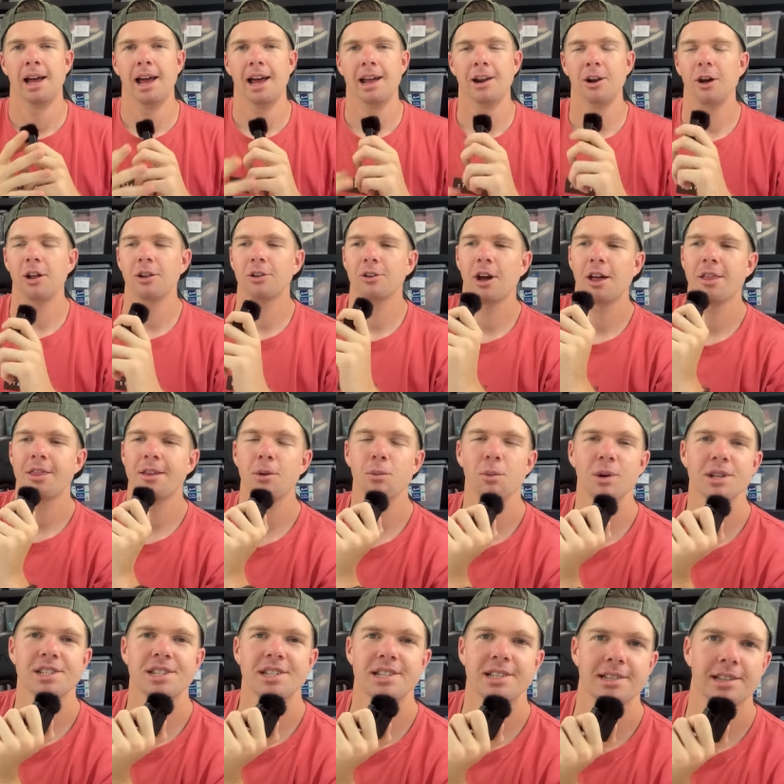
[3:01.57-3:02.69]
And I, look, I think
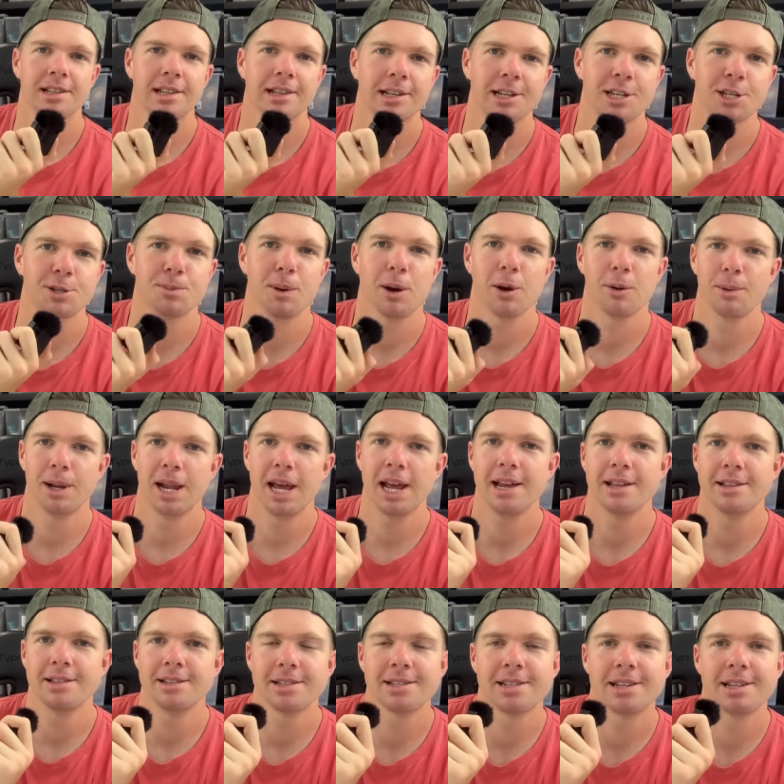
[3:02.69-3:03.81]
once this little experiment
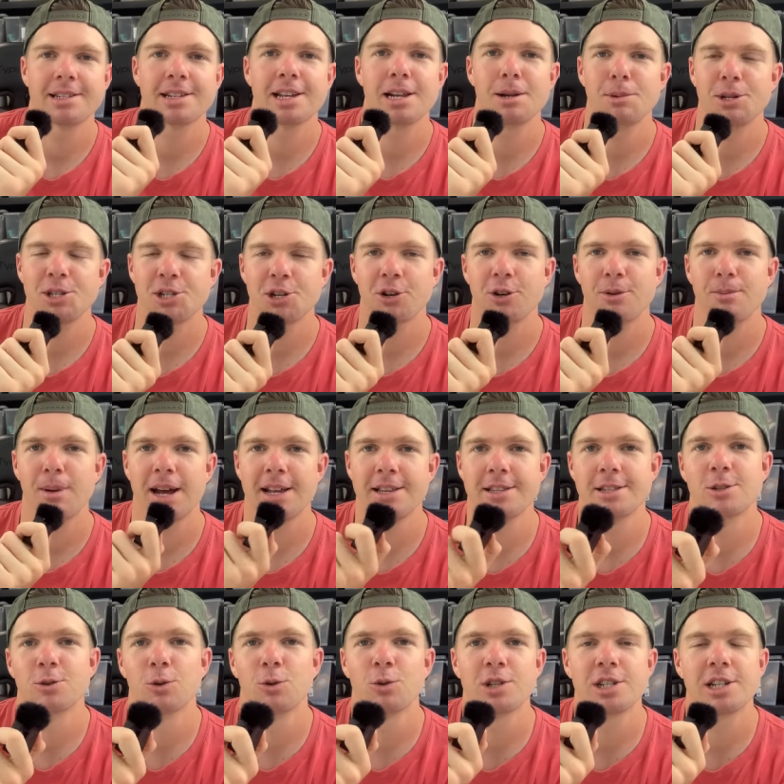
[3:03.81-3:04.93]
ends, there's going to be two main
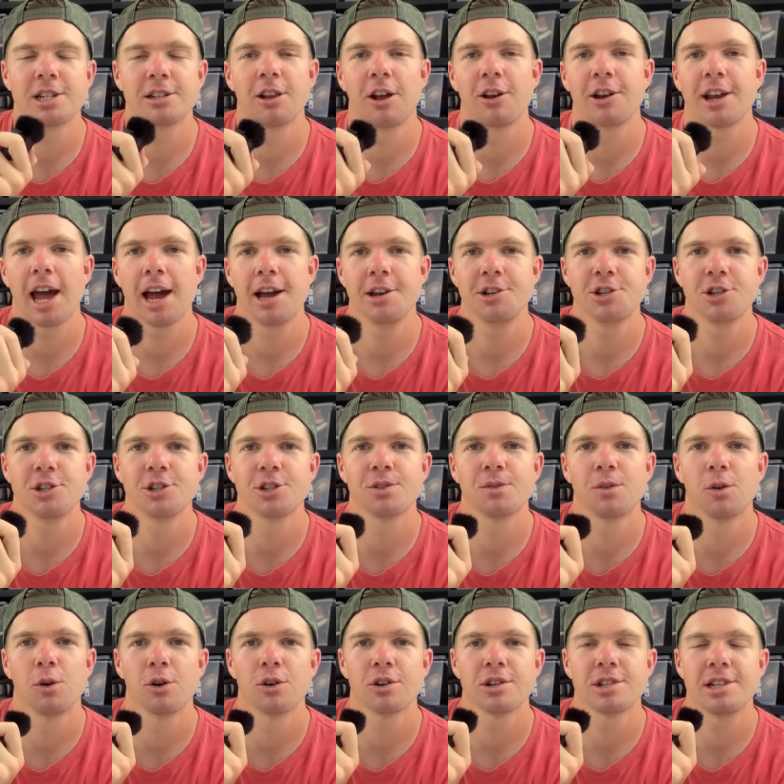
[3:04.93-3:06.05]
sourcing locations
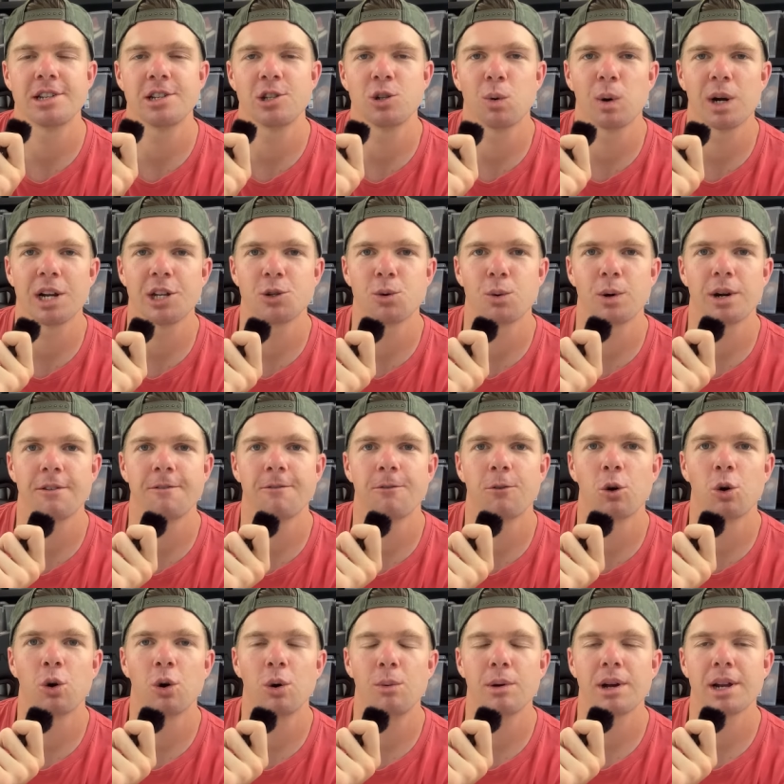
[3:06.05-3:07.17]
for us in twenty
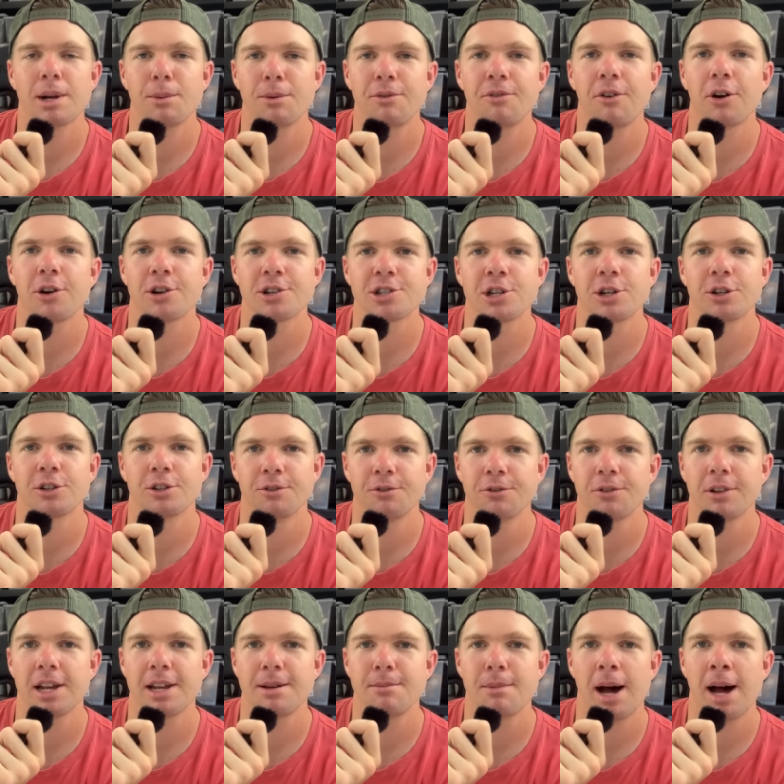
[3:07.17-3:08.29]
twenty-four. We're going to be focusing on the
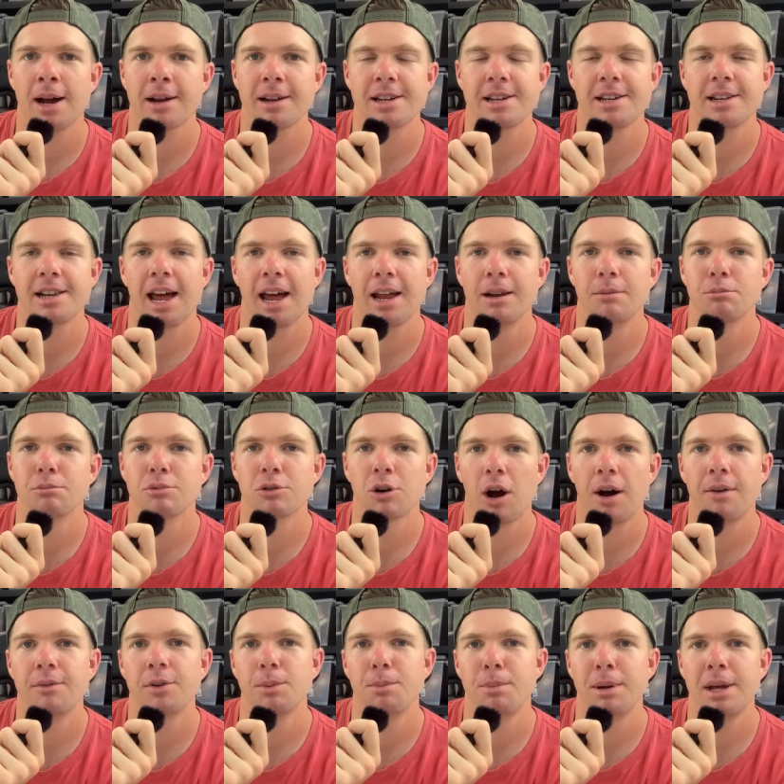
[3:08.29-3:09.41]
flea market and
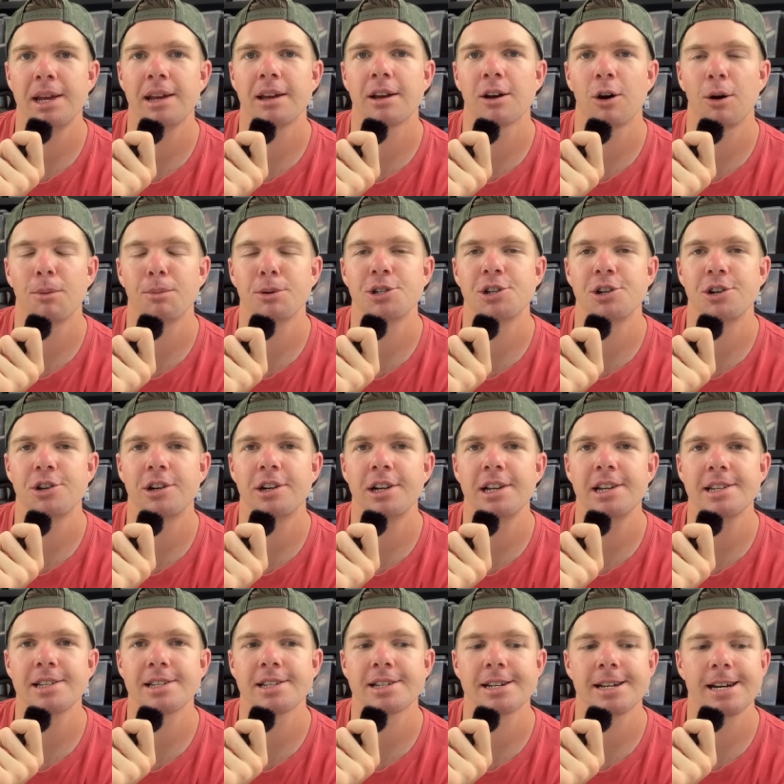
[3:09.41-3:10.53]
private pick
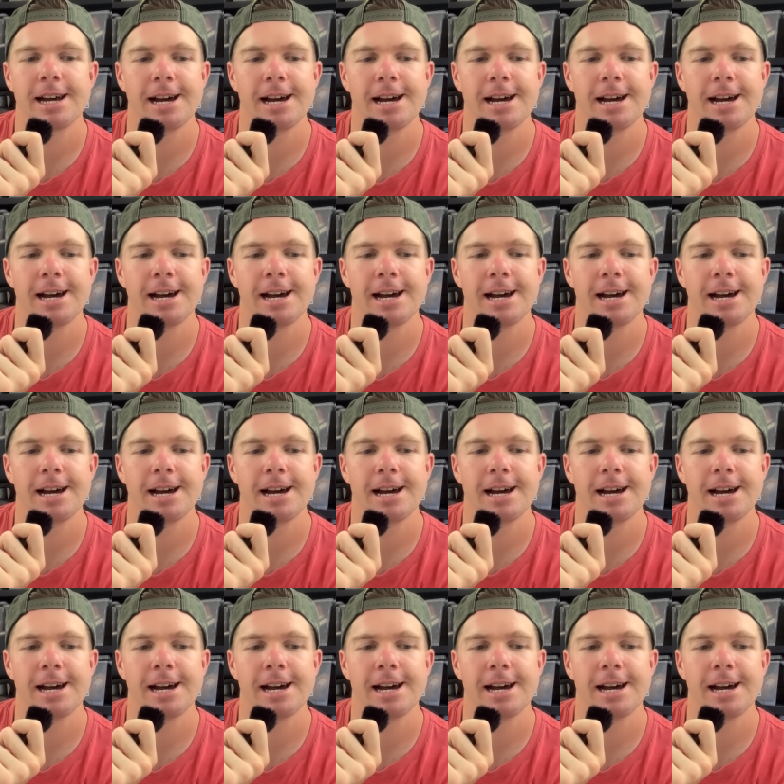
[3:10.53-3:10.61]
opportunities.